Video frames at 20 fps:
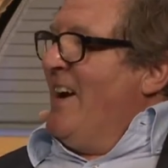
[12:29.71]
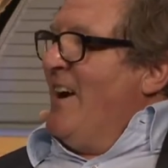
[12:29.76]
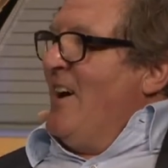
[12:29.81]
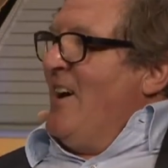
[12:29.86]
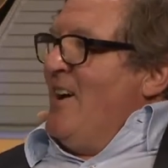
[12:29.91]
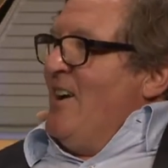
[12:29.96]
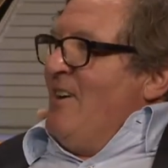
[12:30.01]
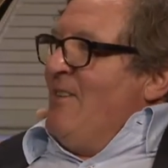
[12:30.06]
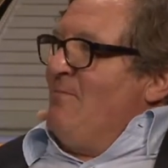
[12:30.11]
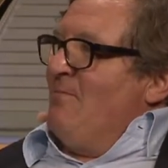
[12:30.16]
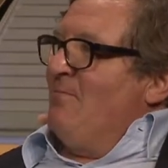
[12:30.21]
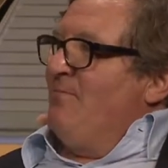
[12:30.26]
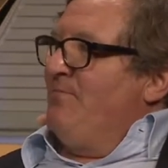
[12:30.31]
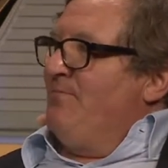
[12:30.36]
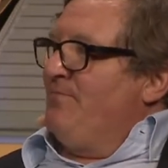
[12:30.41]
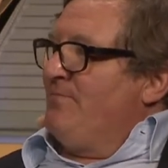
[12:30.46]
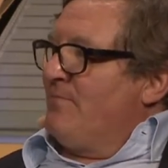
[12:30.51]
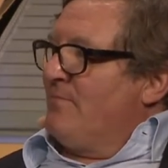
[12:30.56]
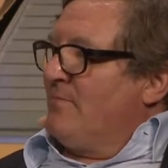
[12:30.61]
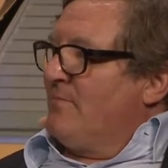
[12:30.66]

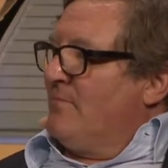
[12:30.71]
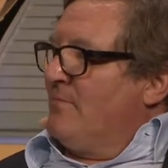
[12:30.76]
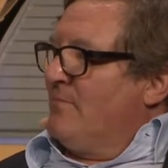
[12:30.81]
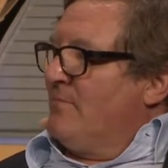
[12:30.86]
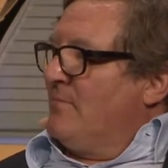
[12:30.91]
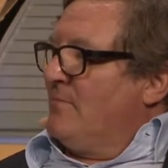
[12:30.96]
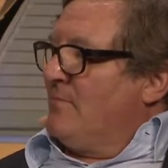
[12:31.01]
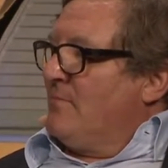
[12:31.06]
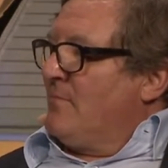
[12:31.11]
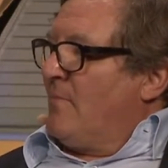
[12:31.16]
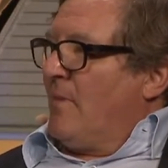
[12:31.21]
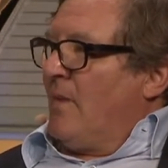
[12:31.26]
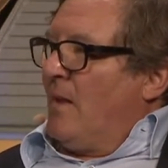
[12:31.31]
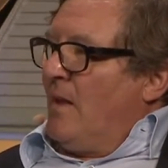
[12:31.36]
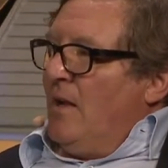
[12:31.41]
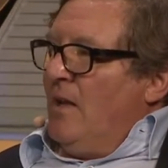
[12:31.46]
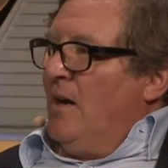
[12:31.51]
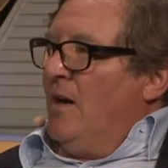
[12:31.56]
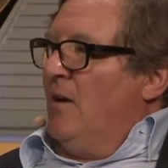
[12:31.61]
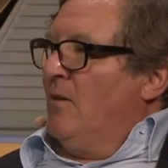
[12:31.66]
Um,
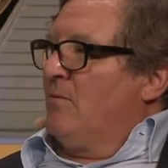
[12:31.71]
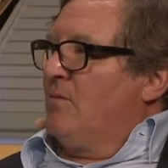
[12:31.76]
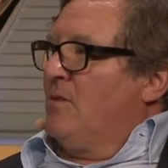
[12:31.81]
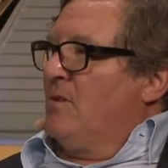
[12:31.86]
you know,